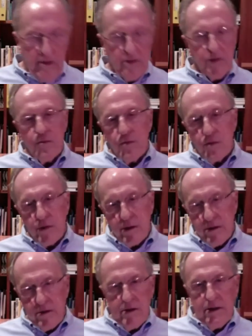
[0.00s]

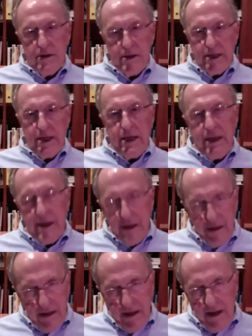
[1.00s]
towards the sea.
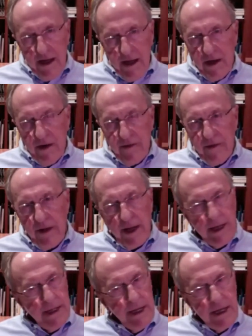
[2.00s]
And after a while, I
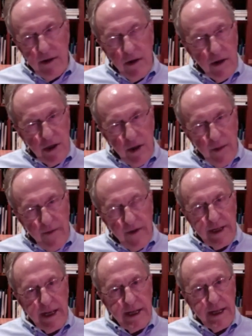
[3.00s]
said, he's not going to stop for
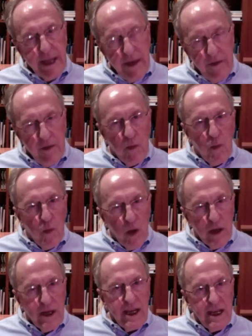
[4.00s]
us. I said, Kevin,
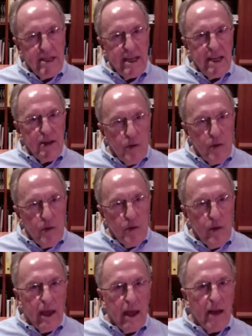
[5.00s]
what is he doing?
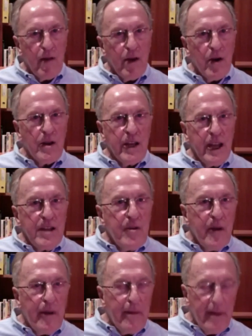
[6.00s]
We can't get
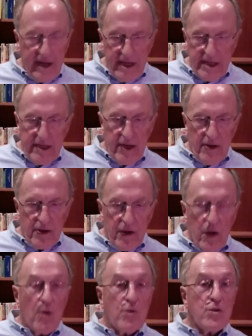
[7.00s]
to him. And he said, Otto,
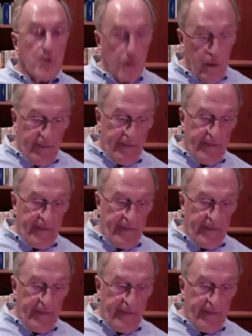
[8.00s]
swim.